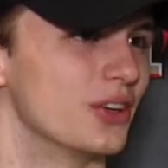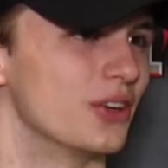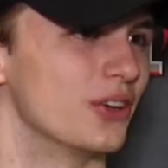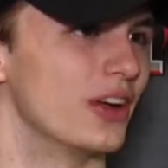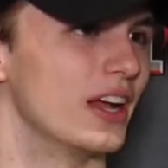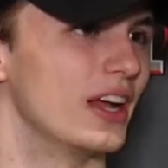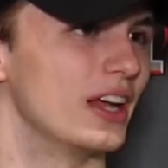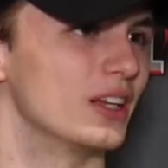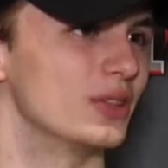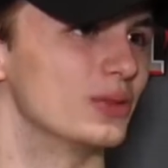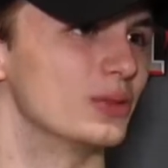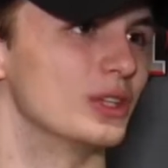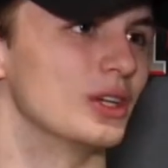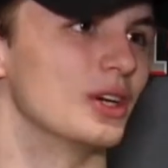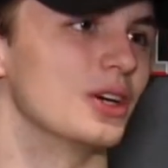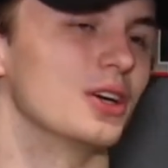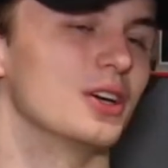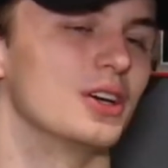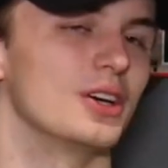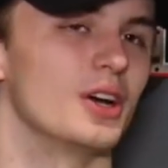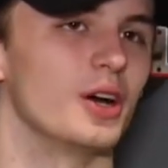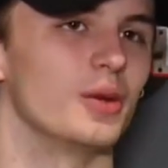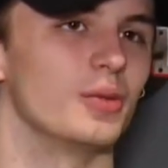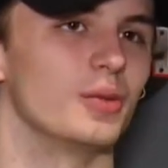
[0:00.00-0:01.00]
create because we got
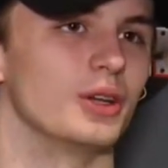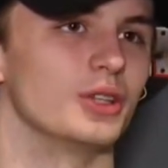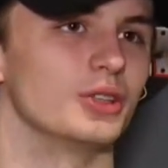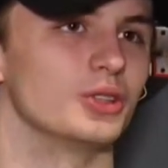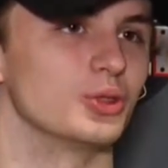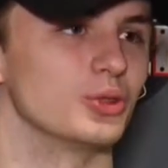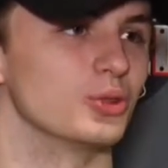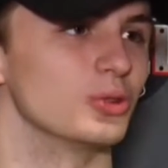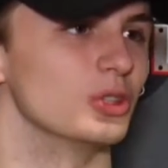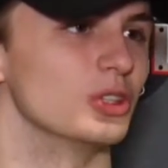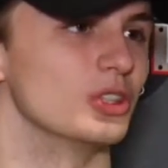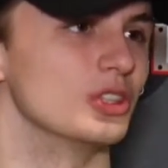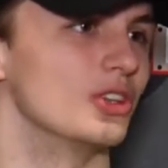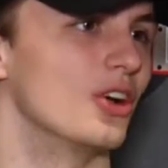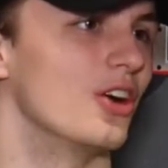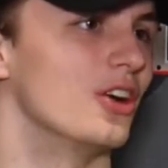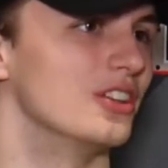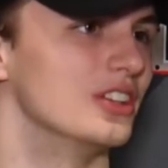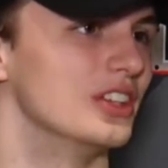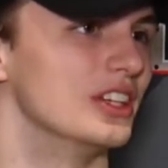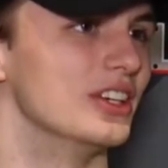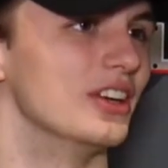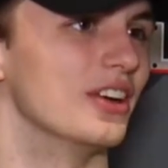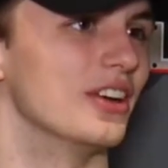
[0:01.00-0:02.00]
a bunch of really
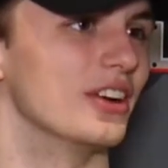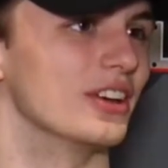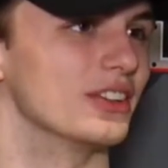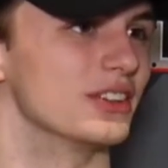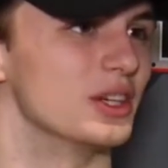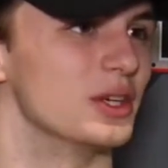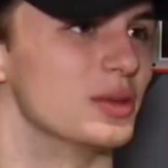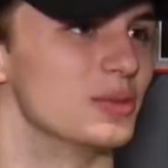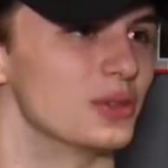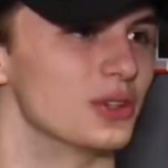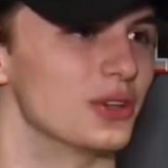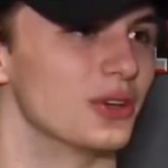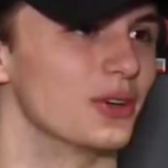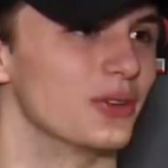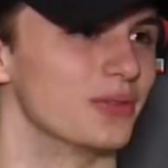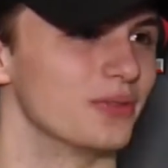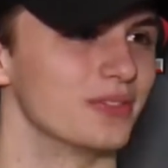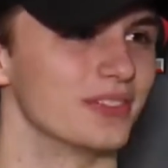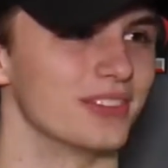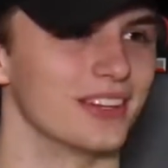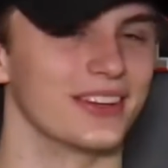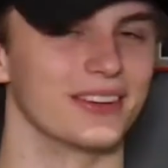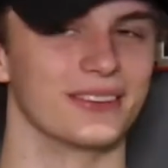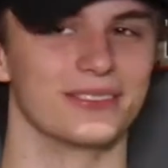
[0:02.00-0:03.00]
solid D on our team. So,
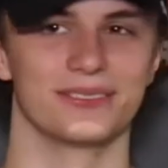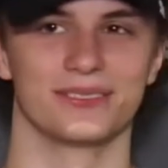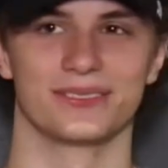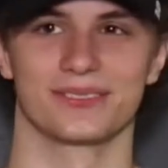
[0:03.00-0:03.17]
yeah.